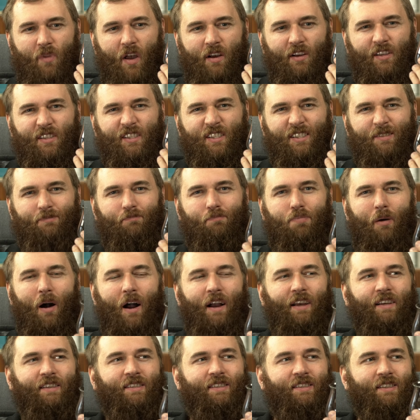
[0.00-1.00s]

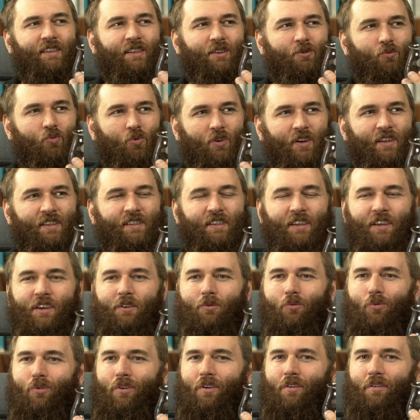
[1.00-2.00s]
spicy whiskey
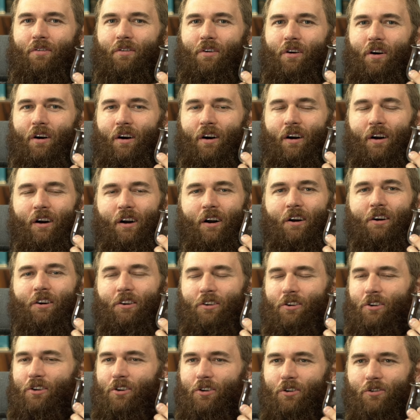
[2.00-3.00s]
with uh, a
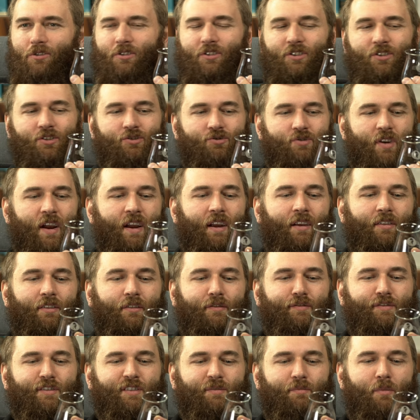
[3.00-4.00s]
good strength
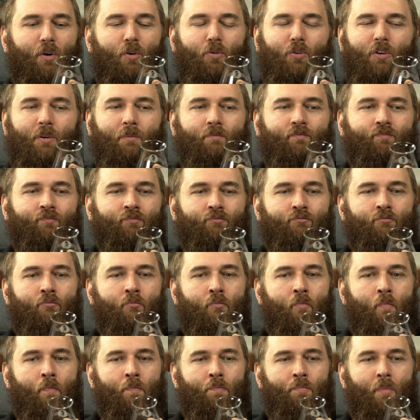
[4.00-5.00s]
of smoke.
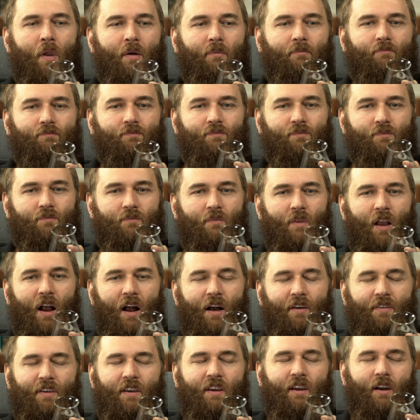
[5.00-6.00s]

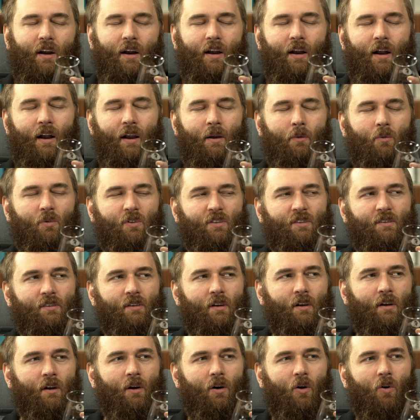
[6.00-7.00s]
I think I was
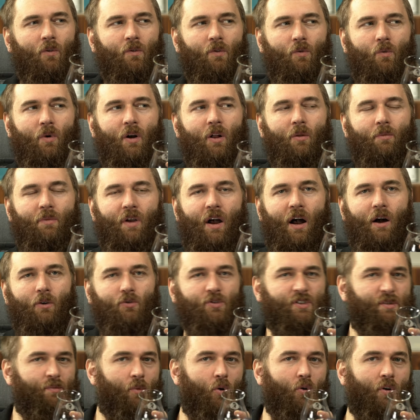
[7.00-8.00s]
uh, overwhelmed how
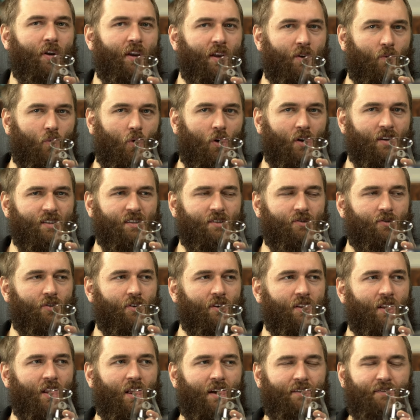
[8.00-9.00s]
smoky it was during
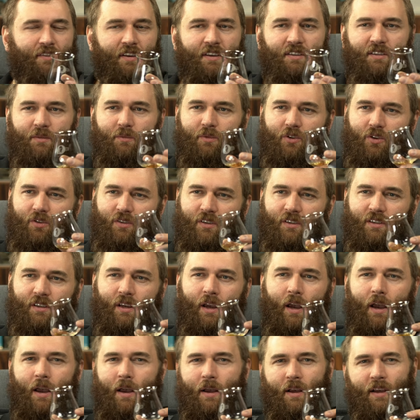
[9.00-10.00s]
the live tasting because it's
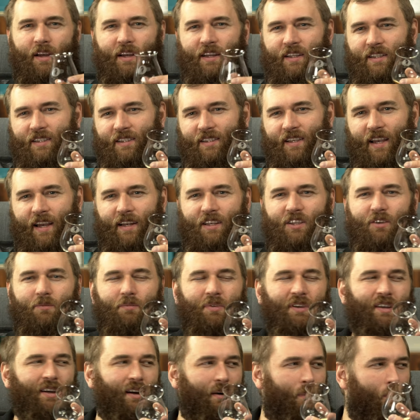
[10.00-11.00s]
it's said to
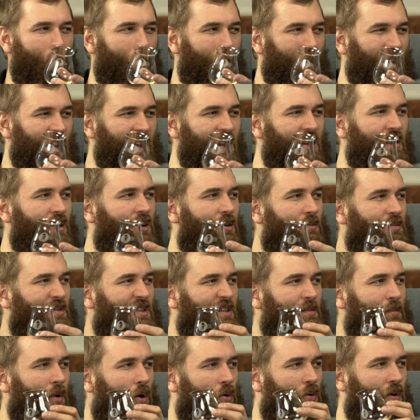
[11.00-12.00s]
be a medium
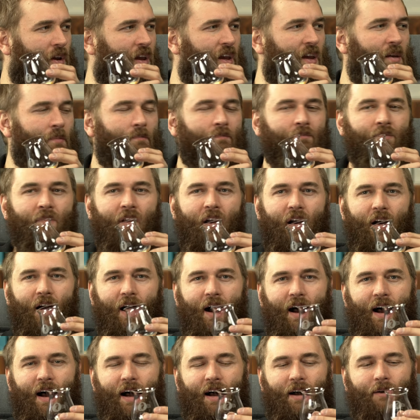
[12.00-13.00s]
smoky, mm
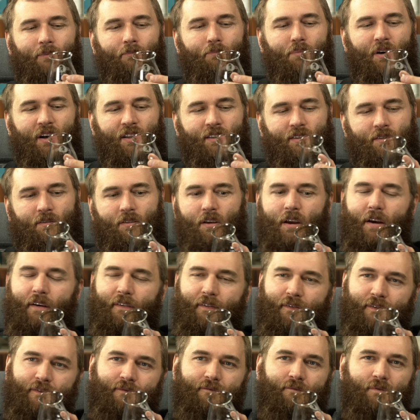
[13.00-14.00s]
-hmm. um, but
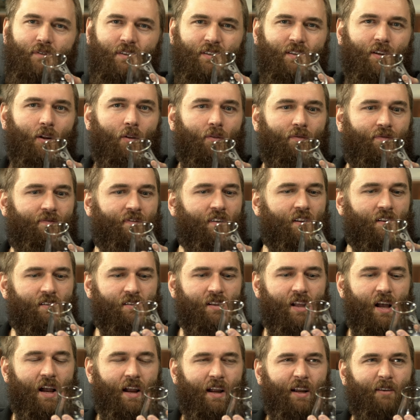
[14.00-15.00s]
still feels
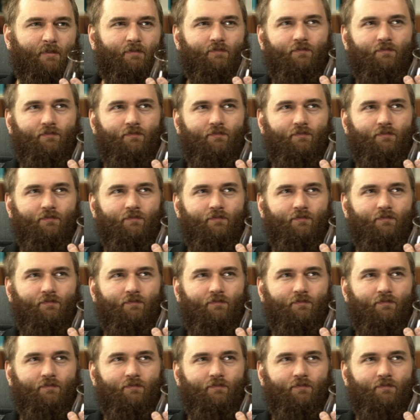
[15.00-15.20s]
like